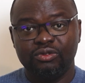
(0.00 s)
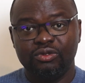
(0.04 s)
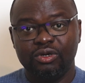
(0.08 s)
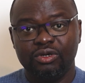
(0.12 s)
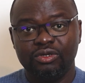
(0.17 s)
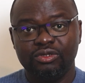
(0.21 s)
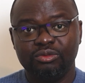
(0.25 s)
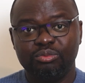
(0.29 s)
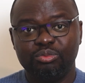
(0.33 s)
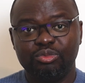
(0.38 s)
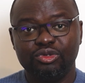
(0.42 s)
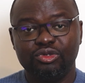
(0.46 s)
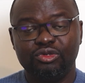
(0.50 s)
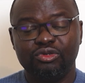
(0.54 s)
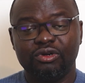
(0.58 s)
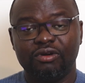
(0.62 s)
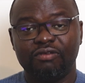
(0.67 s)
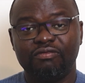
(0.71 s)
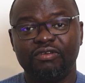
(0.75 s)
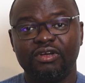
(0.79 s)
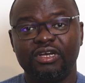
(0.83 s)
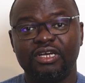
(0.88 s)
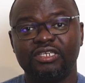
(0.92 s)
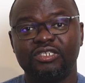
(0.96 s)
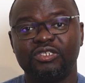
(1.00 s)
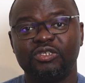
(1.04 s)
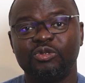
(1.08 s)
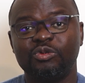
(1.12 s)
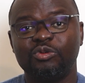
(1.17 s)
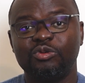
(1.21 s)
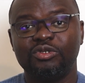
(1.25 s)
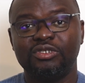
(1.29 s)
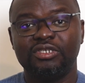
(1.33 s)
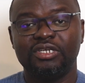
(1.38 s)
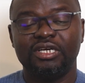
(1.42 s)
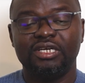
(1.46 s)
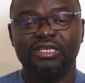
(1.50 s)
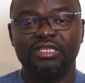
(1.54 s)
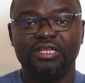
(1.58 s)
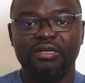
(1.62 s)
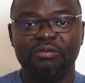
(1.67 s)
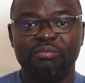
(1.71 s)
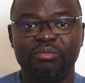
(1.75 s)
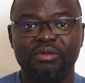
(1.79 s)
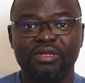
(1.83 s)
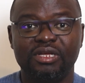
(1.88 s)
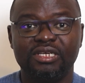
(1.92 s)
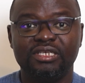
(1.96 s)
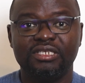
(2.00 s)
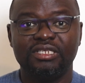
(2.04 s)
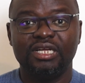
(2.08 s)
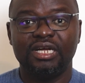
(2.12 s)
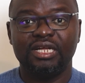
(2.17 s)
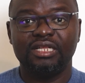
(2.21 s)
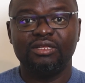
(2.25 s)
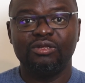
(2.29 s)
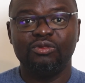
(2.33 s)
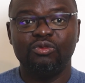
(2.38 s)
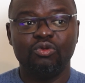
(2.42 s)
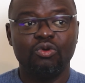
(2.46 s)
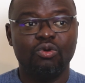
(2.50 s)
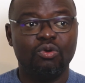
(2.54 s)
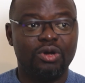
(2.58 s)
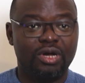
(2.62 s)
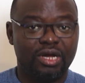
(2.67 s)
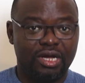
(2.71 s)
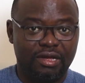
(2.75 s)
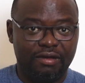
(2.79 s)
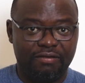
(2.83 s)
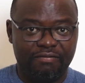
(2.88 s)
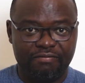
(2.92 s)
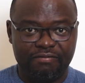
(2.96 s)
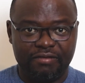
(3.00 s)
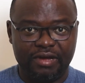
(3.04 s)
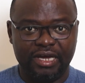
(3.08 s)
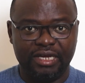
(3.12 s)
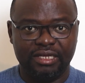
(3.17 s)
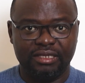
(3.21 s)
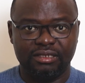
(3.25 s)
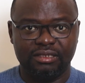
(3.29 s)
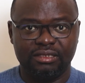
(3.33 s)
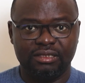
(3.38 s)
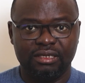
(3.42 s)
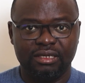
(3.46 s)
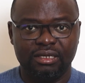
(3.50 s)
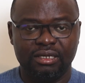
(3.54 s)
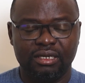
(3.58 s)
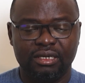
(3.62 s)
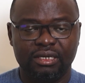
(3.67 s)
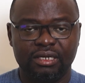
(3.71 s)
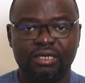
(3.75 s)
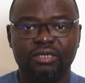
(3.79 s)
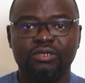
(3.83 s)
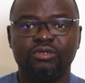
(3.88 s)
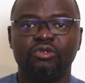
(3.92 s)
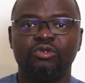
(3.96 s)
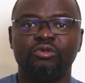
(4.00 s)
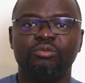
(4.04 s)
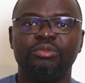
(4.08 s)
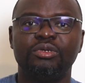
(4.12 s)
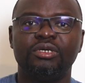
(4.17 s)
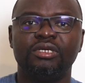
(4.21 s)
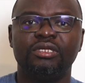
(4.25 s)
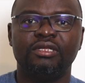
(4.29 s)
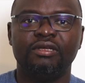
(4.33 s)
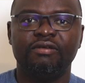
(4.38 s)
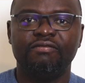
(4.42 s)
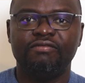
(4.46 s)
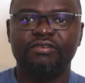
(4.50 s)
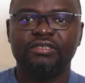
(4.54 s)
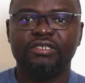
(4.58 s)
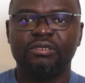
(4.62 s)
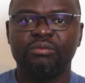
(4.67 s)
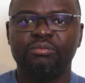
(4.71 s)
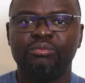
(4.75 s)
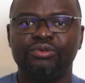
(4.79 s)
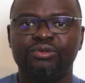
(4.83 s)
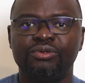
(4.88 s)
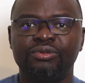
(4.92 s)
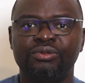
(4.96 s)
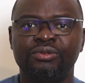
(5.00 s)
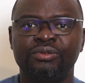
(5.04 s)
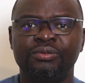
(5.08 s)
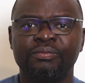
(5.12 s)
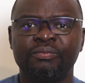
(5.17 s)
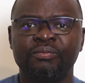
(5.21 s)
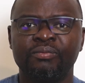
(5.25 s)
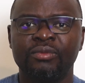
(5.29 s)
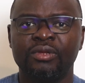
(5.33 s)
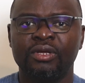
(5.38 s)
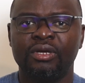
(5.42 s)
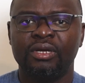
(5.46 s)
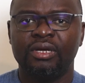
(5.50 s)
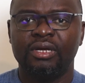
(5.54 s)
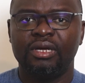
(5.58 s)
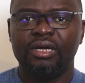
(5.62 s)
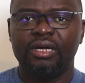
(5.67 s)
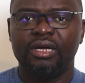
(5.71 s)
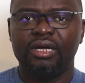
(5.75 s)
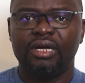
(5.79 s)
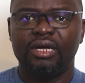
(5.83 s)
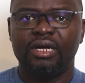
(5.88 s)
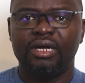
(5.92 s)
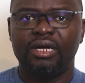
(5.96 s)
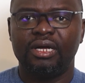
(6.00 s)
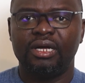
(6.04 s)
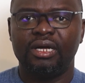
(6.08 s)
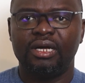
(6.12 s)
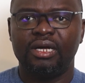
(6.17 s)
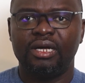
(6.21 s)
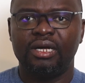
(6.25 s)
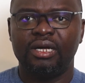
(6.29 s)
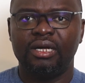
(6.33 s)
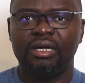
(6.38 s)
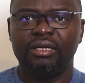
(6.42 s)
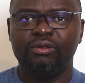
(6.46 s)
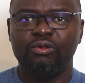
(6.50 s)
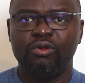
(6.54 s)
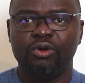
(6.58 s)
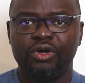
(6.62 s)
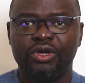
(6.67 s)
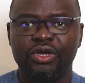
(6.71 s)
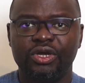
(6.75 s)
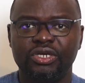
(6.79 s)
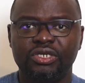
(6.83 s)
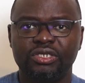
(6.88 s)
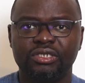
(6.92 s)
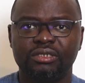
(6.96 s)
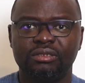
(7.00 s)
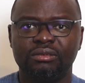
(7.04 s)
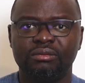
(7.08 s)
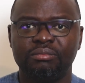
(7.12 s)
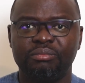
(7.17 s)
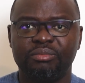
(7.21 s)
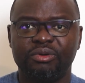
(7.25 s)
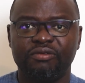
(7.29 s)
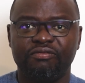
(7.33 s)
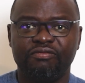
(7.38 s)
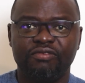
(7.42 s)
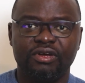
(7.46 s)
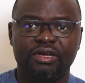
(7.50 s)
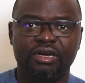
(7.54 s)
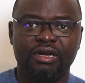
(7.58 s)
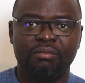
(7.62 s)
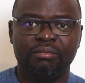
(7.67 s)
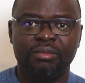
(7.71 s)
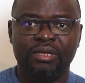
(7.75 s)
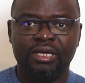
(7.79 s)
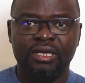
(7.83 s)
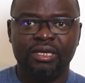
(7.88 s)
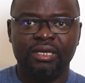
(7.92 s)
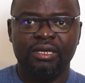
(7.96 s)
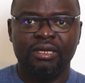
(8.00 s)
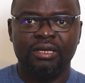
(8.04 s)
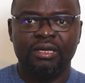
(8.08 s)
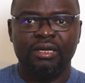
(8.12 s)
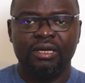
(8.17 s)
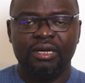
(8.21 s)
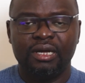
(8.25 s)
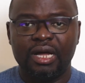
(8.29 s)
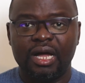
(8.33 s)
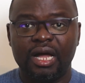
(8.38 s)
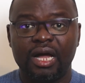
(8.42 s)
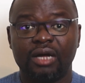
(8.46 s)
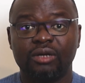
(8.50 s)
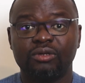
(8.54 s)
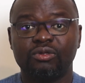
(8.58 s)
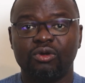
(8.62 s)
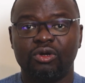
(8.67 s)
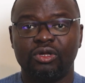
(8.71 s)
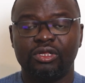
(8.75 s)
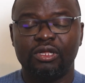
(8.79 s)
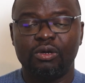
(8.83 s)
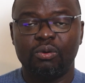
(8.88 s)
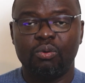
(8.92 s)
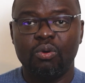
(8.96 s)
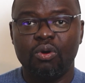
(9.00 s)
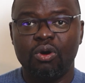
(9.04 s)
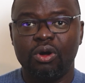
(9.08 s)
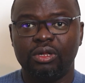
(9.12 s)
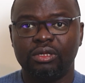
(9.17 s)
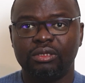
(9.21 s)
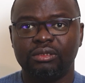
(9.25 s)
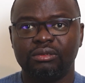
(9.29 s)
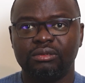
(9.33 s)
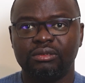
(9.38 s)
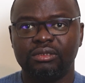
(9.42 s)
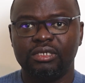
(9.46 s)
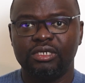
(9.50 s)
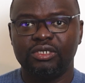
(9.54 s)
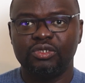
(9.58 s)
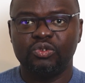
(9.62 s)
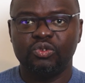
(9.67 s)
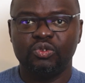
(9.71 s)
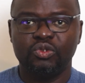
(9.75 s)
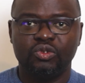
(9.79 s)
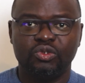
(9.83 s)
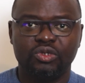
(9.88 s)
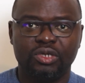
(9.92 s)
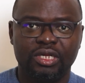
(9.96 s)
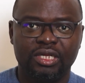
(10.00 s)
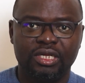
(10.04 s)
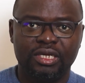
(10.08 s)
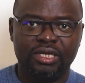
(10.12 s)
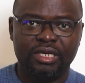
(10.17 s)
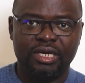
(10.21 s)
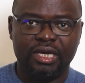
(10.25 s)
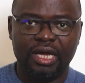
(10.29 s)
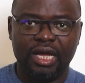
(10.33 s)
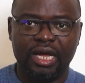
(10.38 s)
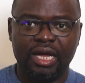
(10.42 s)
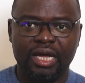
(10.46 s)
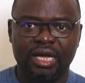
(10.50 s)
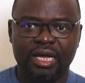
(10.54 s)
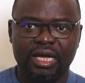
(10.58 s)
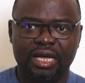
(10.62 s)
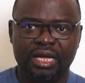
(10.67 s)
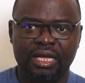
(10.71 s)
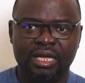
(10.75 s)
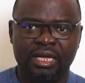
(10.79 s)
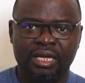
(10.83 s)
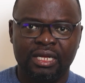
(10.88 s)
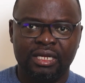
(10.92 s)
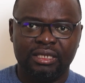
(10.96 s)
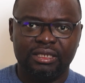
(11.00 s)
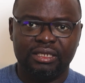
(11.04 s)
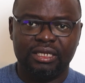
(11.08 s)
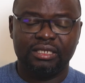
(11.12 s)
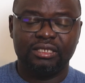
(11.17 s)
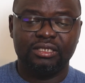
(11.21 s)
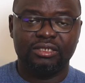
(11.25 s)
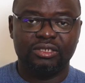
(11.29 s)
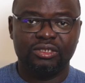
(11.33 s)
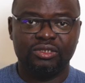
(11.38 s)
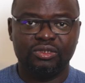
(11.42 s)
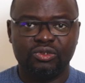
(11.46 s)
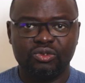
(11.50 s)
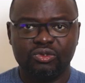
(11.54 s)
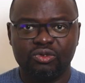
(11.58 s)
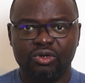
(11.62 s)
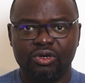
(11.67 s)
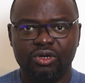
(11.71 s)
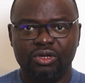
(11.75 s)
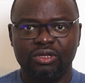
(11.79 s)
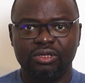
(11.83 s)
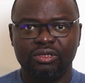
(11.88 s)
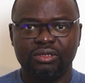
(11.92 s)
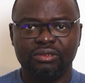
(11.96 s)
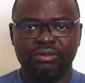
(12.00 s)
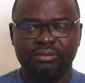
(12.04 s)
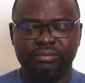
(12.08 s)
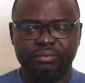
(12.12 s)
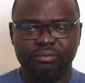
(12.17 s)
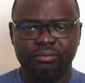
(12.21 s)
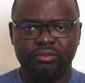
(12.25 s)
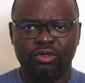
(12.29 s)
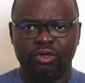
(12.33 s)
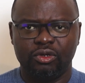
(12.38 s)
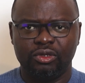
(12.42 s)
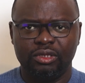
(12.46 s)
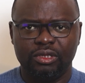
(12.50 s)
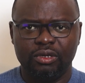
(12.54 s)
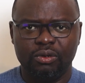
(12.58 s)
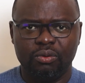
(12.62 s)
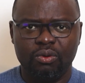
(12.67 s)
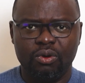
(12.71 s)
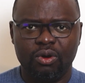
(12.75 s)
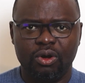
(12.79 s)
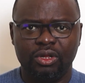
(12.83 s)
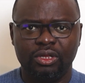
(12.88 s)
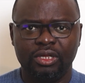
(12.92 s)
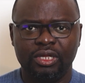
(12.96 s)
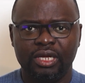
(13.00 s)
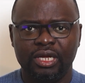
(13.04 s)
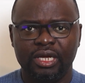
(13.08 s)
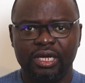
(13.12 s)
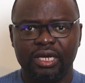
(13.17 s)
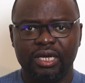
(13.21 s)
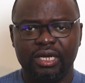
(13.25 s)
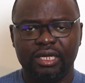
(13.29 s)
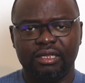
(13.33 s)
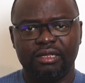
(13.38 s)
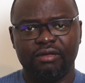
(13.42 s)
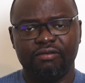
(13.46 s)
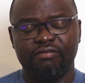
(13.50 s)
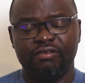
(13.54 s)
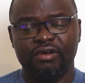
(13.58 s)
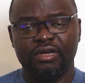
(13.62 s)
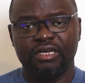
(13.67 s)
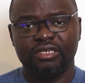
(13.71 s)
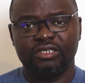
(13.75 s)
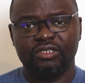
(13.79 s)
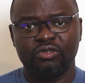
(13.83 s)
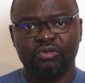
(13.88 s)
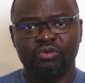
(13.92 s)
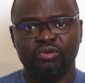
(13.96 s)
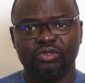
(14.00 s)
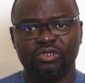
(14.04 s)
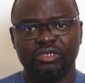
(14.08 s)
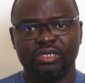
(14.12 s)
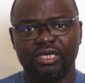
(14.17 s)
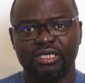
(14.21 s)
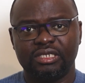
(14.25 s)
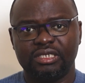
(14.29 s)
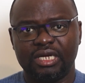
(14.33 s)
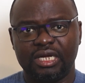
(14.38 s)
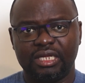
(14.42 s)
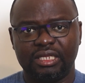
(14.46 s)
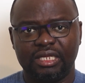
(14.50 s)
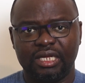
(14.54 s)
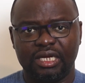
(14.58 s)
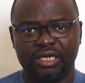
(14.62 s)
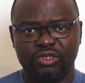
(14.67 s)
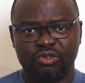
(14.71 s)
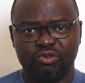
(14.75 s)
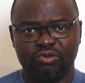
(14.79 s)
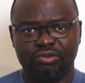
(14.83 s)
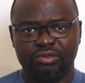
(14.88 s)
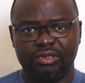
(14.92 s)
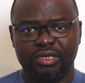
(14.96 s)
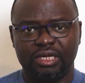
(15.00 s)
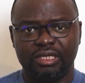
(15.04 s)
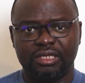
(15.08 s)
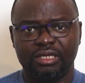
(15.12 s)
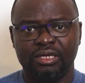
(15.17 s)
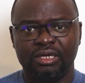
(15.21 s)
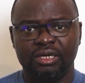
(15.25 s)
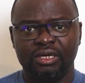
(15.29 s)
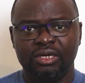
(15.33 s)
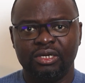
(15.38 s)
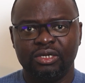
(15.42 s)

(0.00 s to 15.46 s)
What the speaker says: Don't put your fire extinguisher in a place that no one can find it. It should be in a visible location, preferably hung on the wall. There's usually a hanger that is installed on the wall, and the fire extinguisher is attached to that.